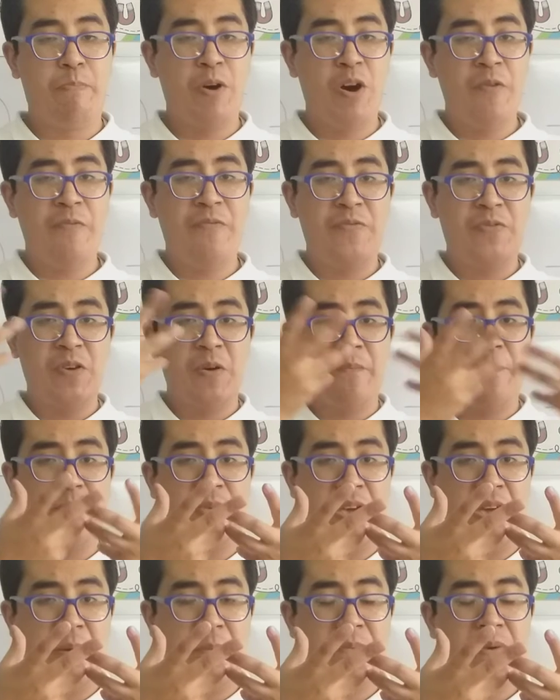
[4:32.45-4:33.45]
Both of
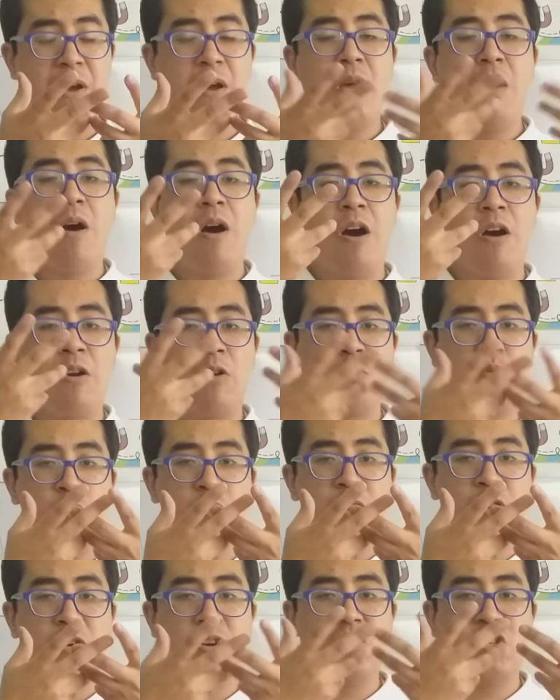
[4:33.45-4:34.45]
them are
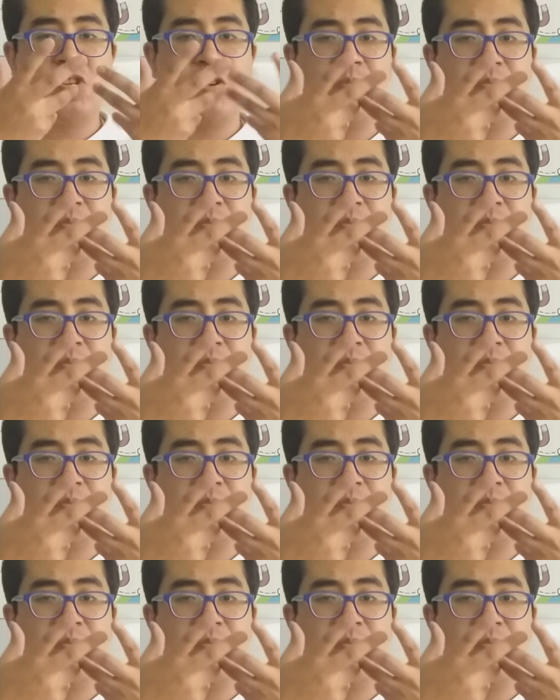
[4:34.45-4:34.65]
rulers